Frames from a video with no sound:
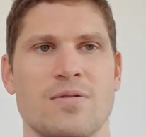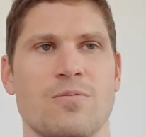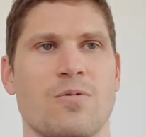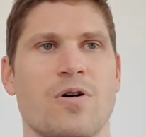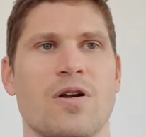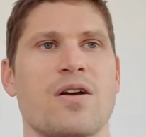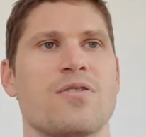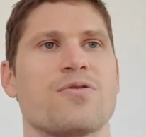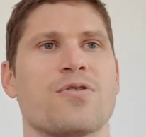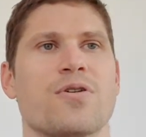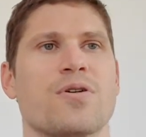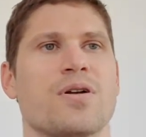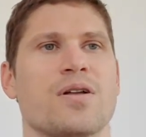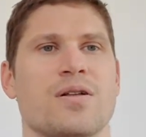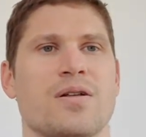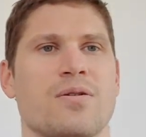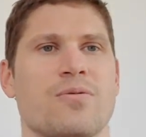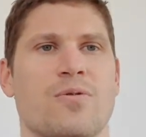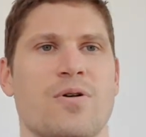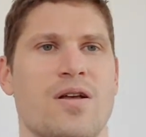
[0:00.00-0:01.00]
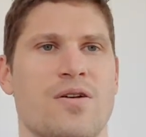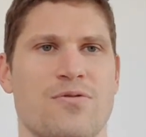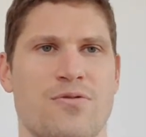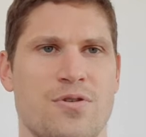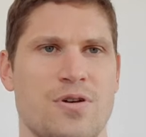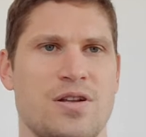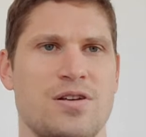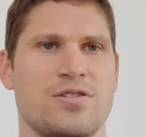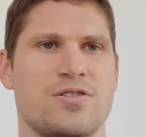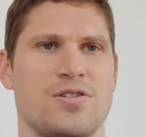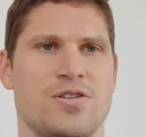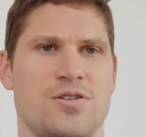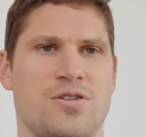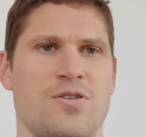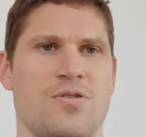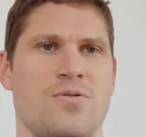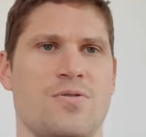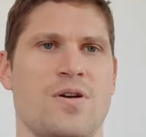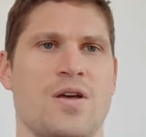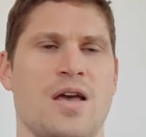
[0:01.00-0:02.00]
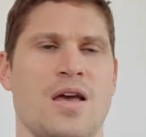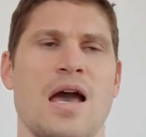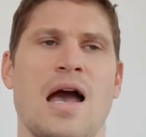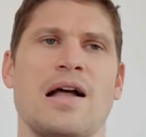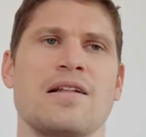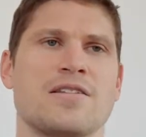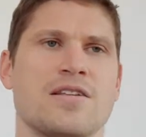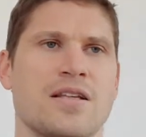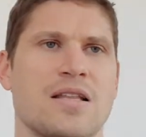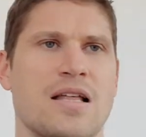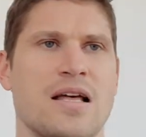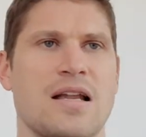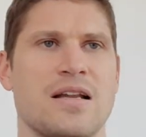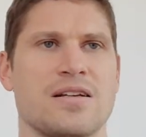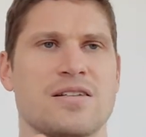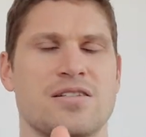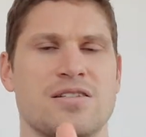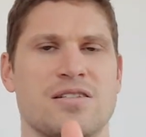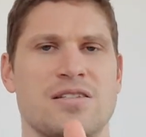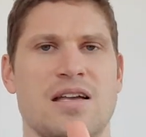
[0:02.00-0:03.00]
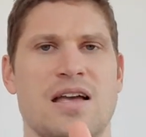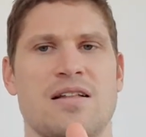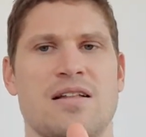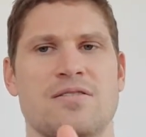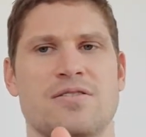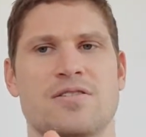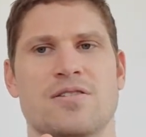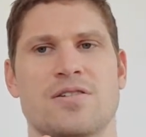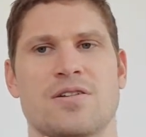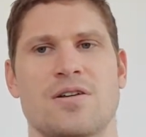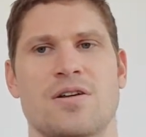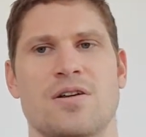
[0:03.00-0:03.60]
Whatever it is to you. And to that extent,